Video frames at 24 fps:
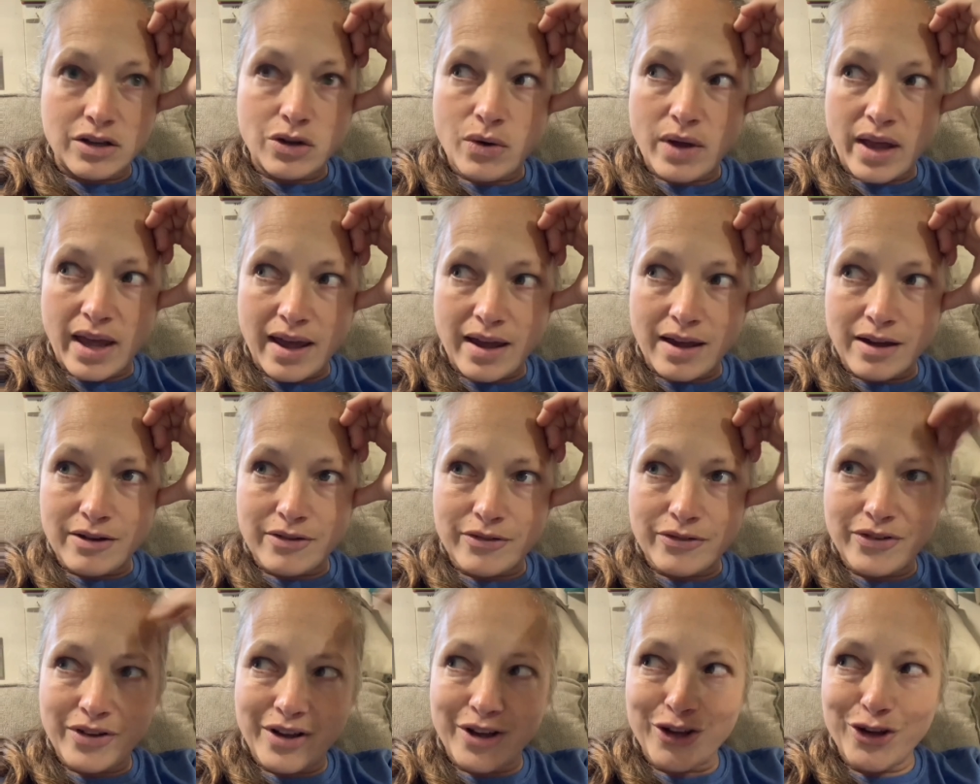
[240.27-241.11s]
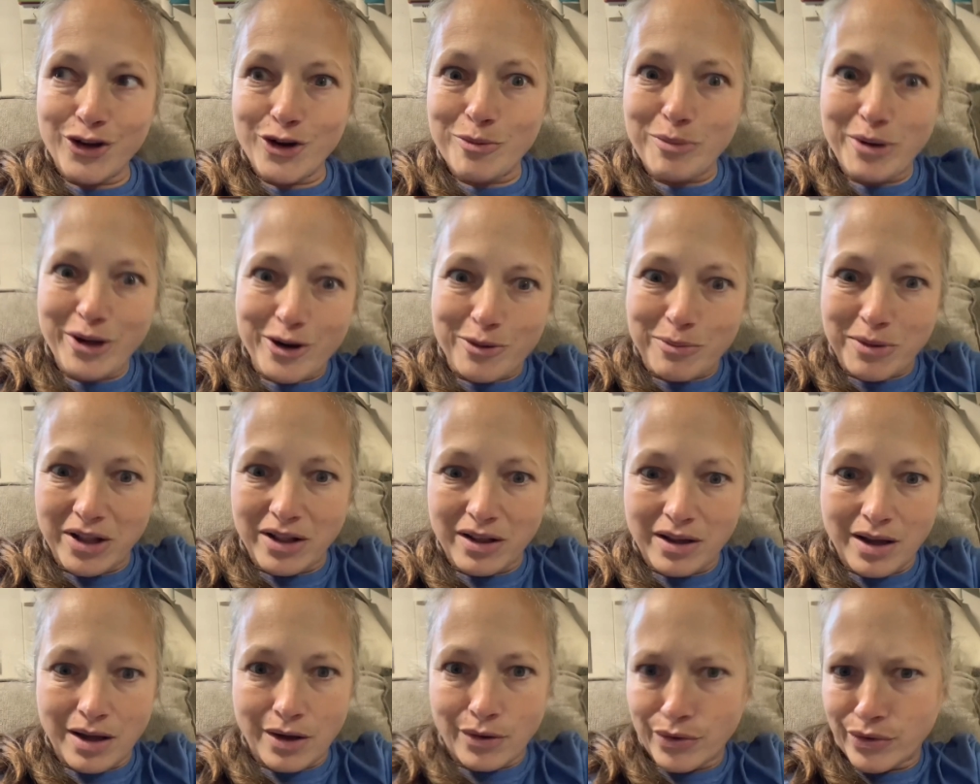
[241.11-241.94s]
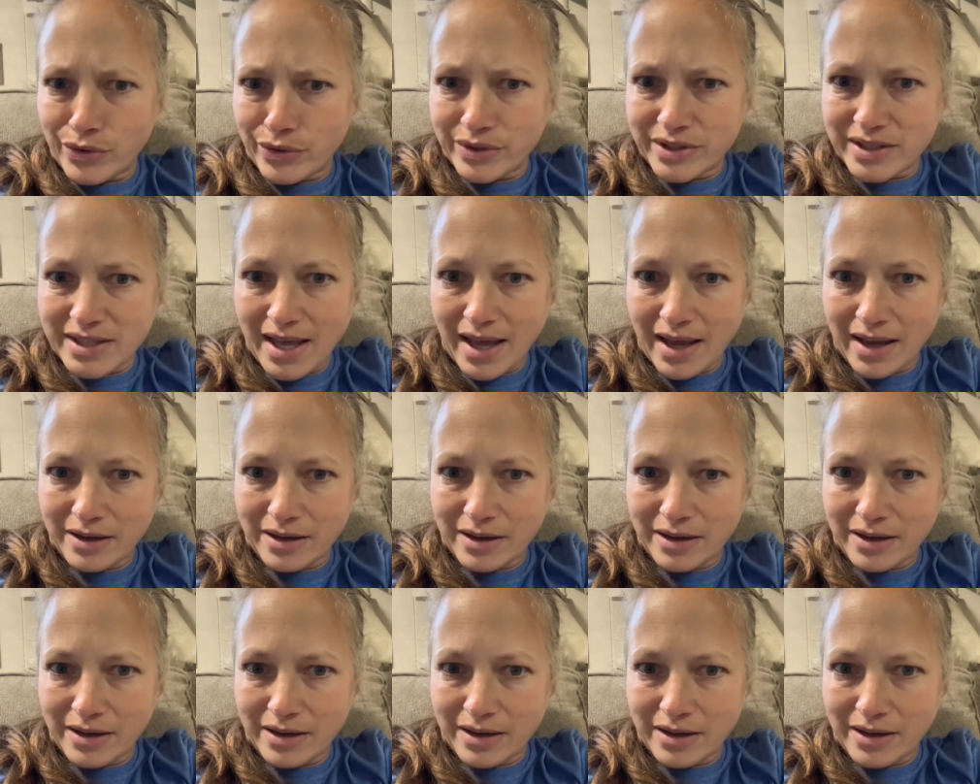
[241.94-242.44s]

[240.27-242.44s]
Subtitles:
have your buttermilk. How cool is that?